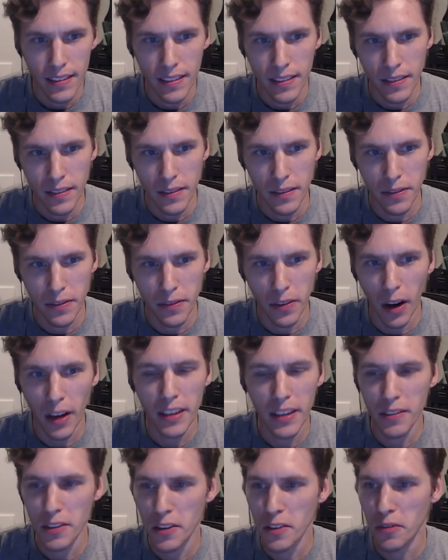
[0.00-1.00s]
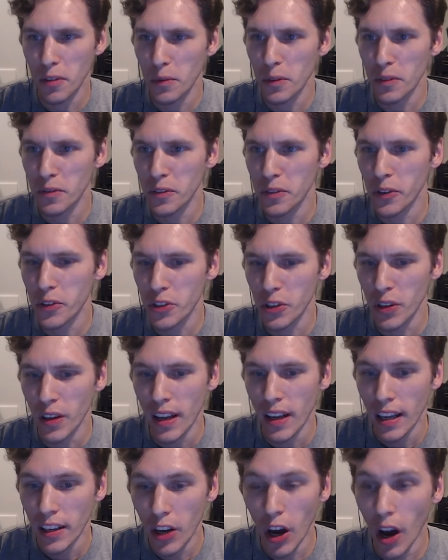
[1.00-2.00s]
Fuck you from the future.
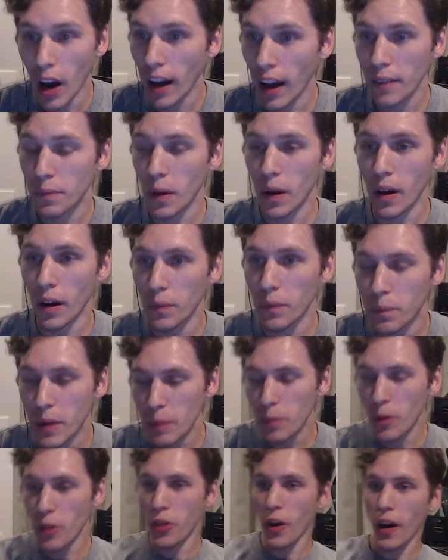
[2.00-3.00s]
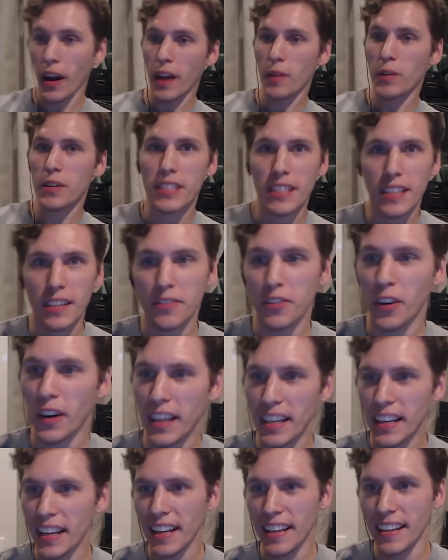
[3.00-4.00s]
No, I uh, people thought I was like a fucking
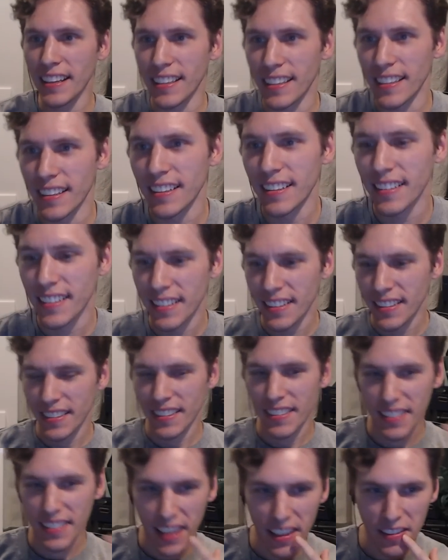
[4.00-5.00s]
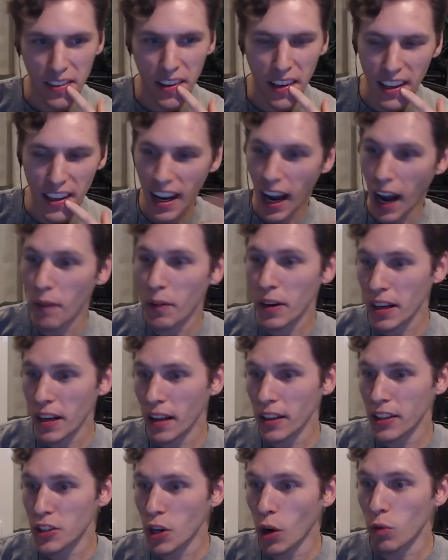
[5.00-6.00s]
idiot. Everyone, like I want to.
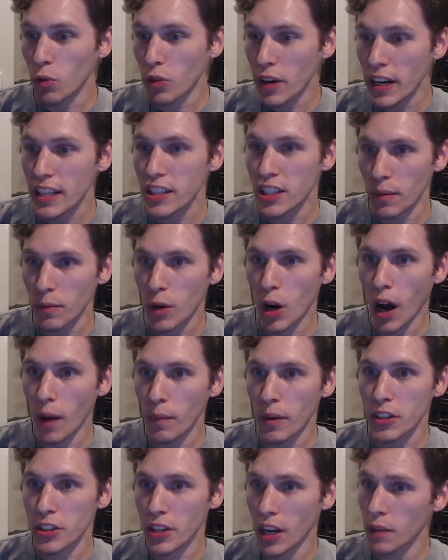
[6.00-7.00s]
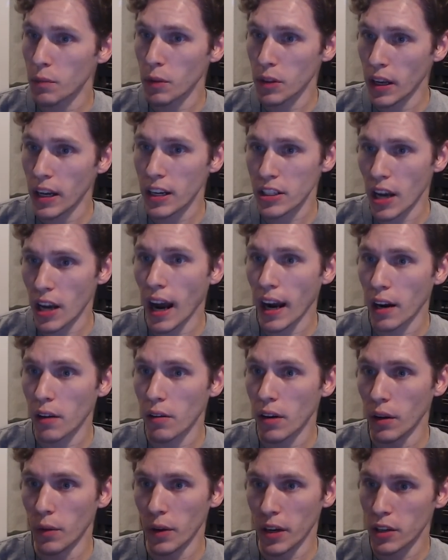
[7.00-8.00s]
Let's go read some comments. You gotta. Well, here's IRL.
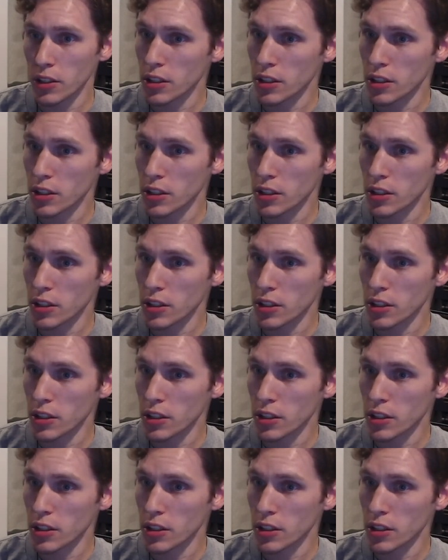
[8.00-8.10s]
We're gonna do some